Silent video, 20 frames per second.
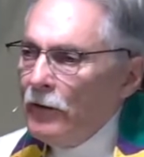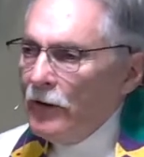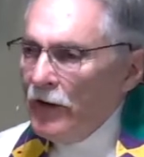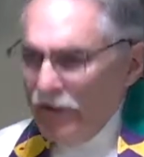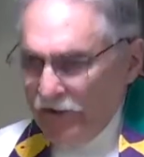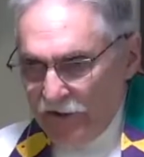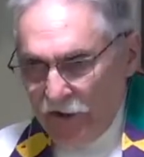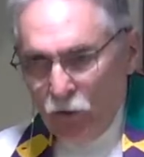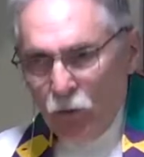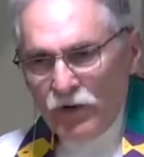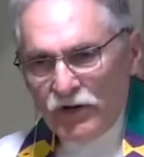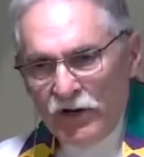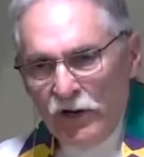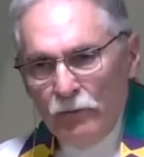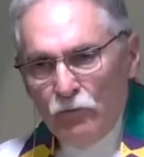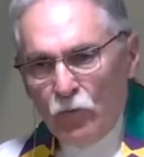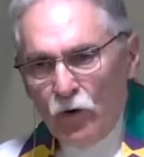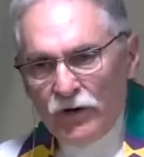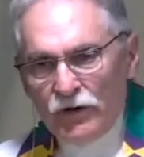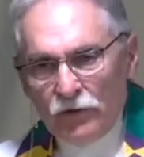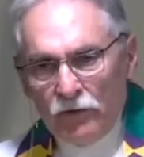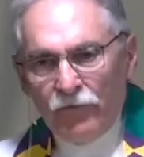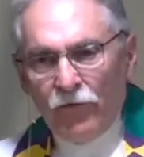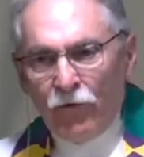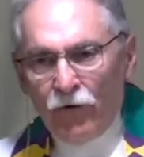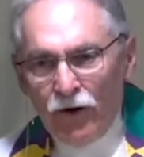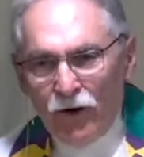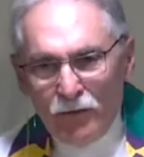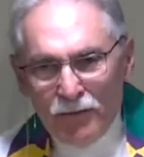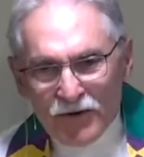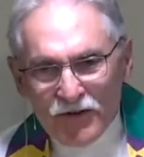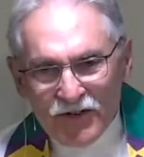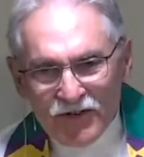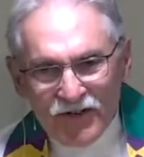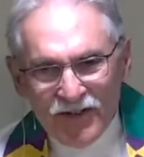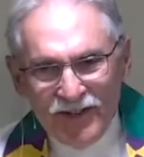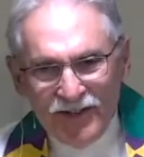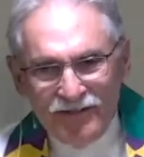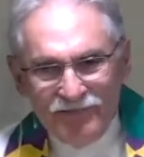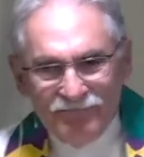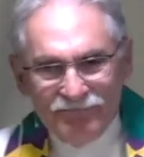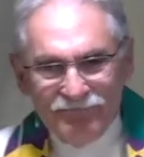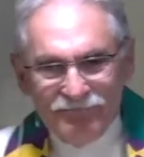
It's the same question for all of us, isn't it?